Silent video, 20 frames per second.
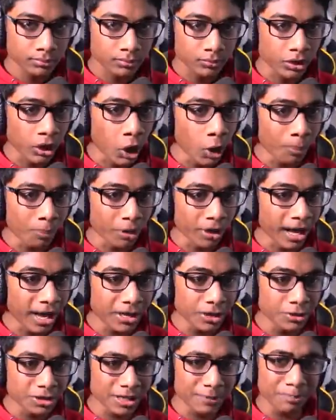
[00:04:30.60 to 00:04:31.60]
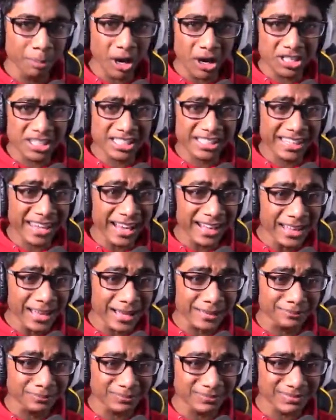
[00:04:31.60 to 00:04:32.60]
Nope, we're not using burst. Kill
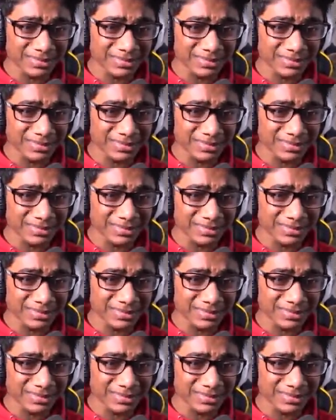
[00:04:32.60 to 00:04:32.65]
him.